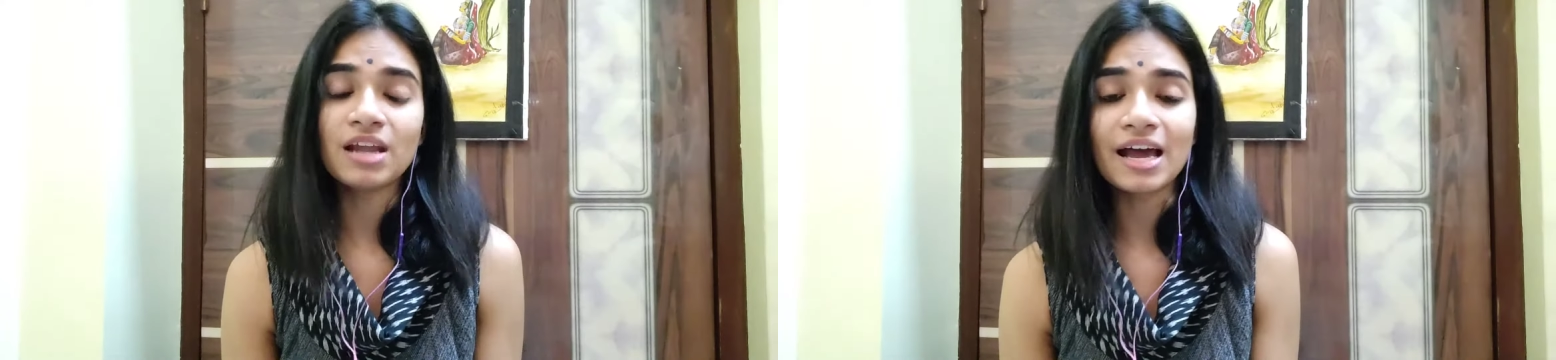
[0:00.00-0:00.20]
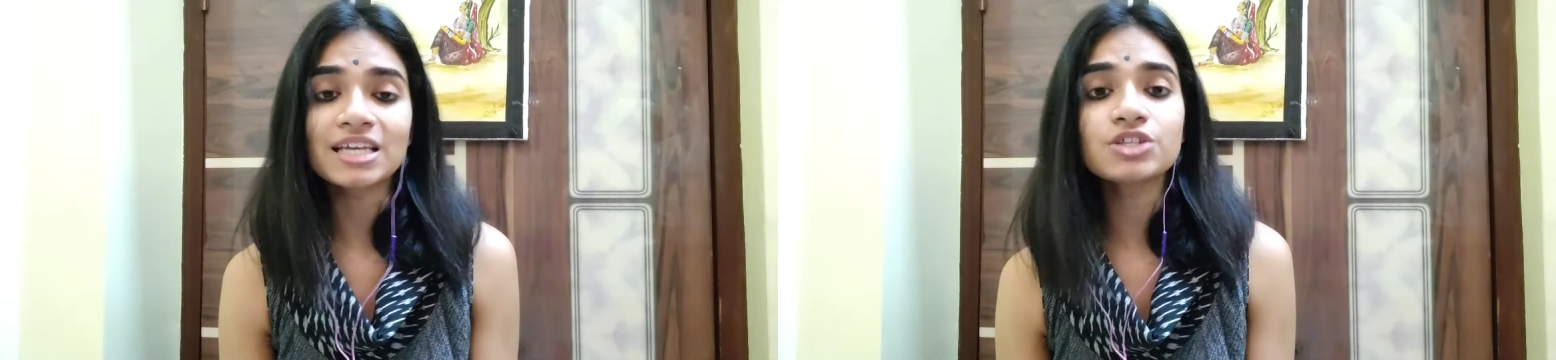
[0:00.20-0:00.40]

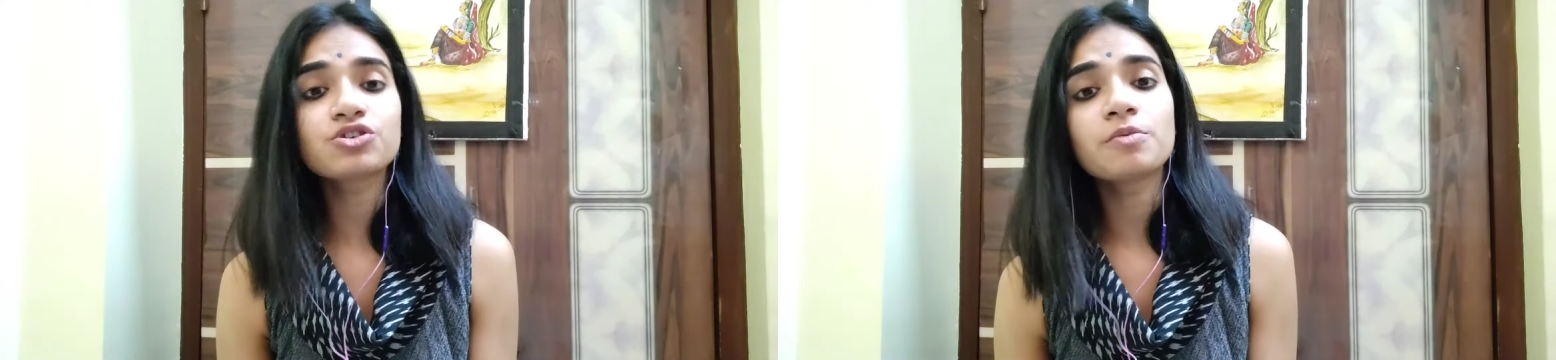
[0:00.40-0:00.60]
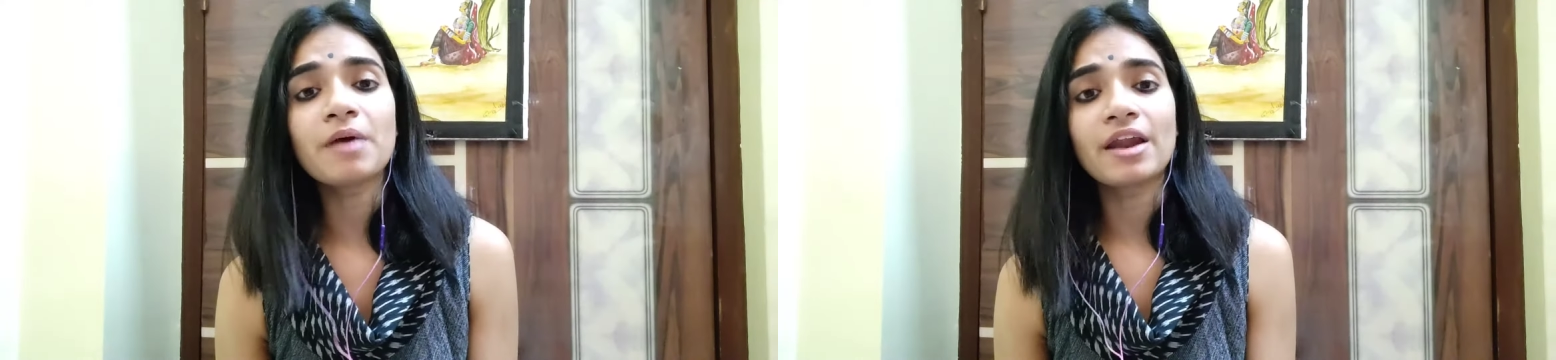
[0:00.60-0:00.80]

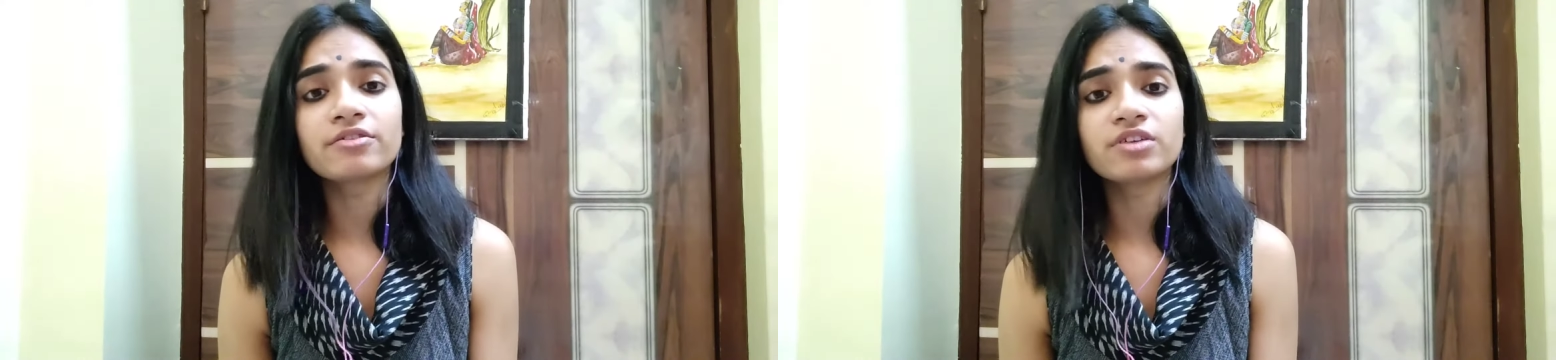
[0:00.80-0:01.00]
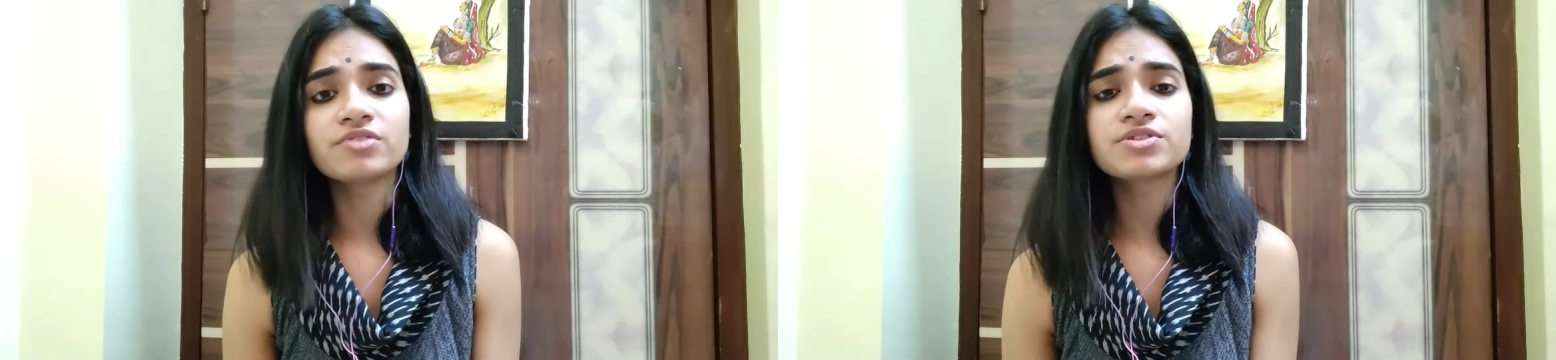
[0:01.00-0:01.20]
lines or
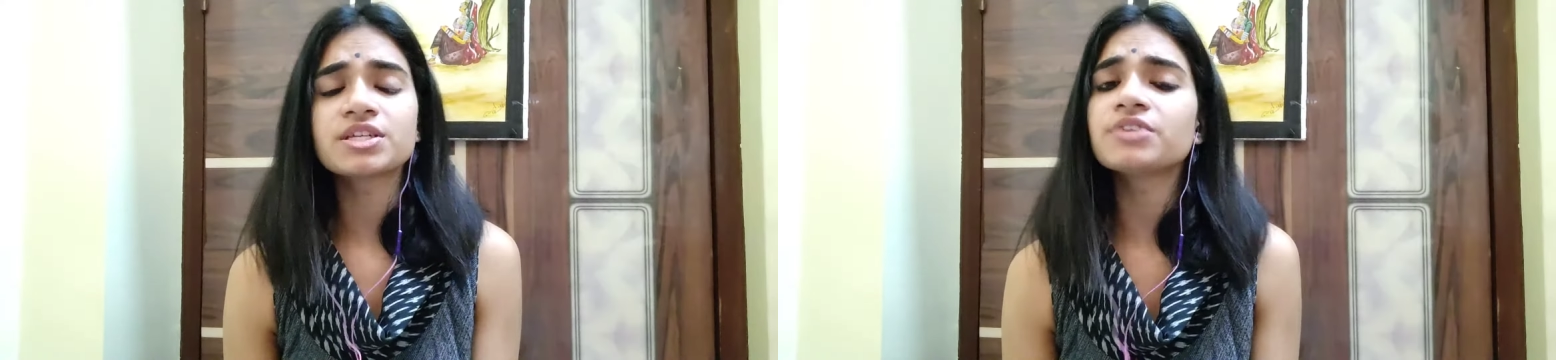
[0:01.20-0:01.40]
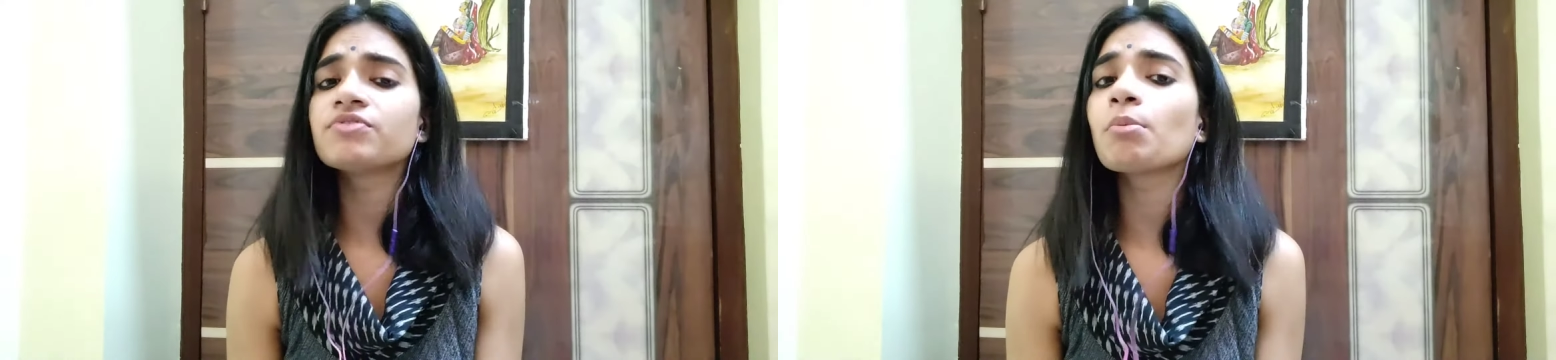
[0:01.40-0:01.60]
paragraphs
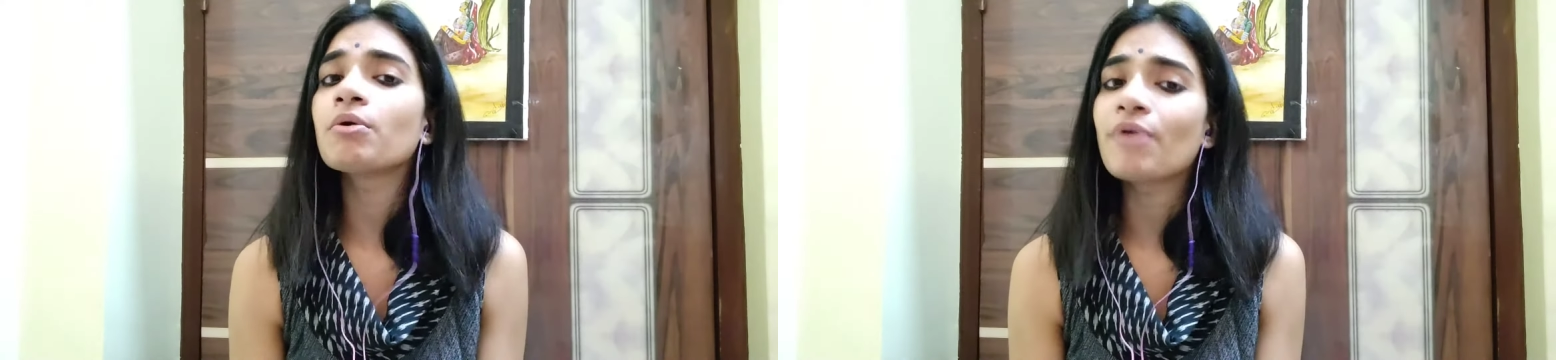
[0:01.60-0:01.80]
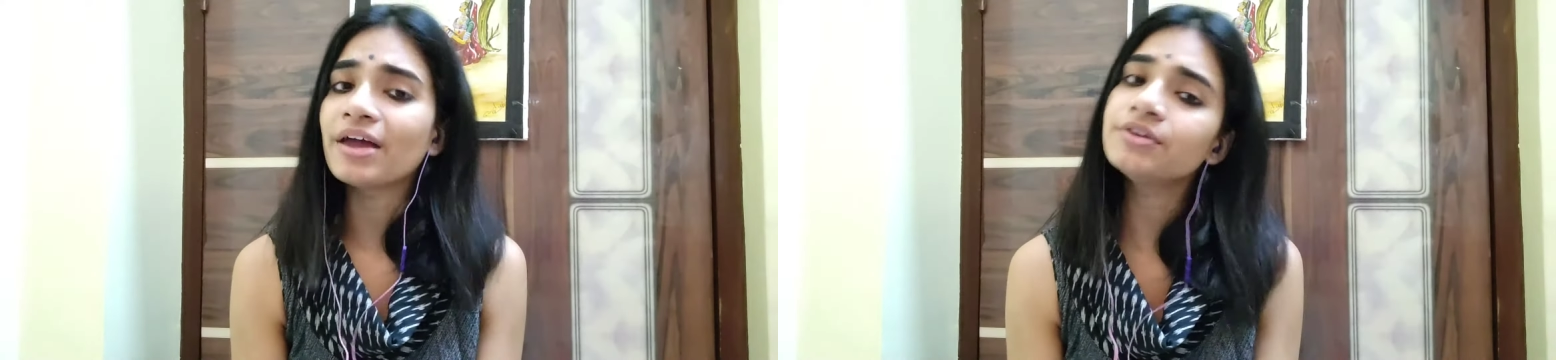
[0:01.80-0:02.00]
taken from
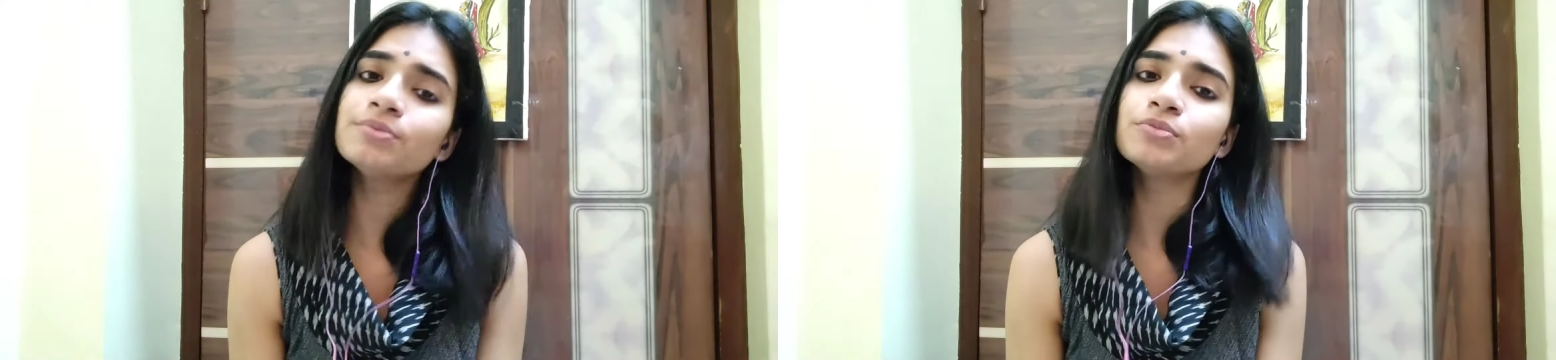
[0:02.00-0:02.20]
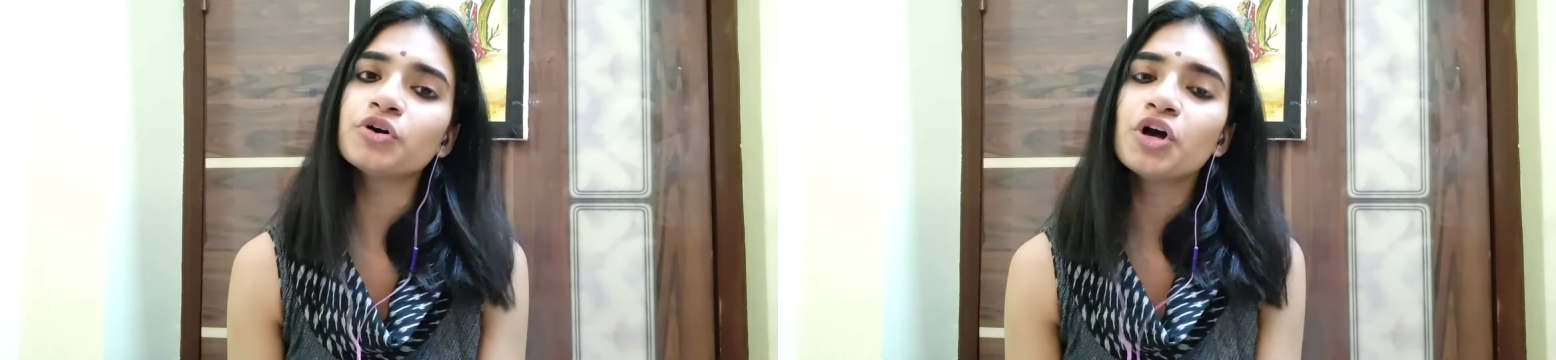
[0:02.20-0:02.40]
a
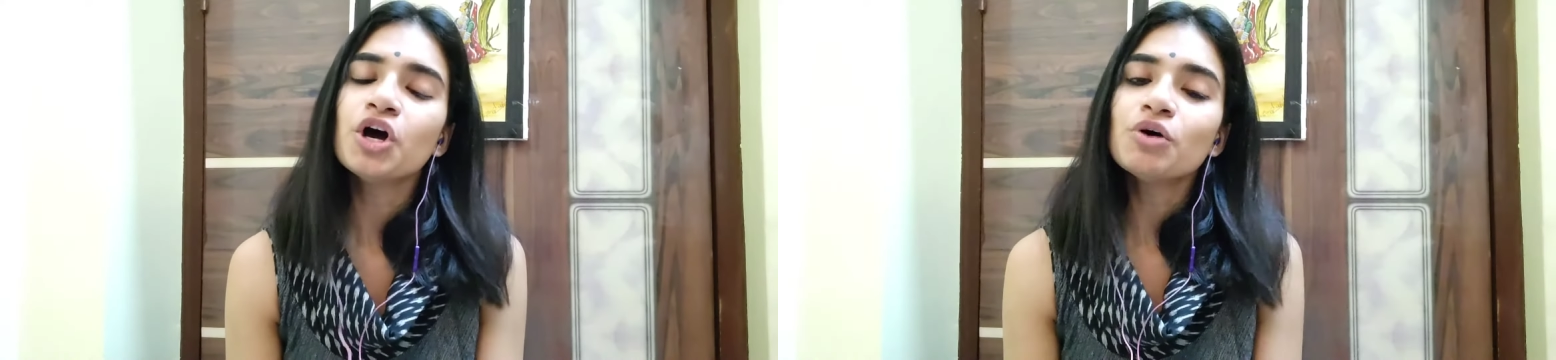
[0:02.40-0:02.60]
random book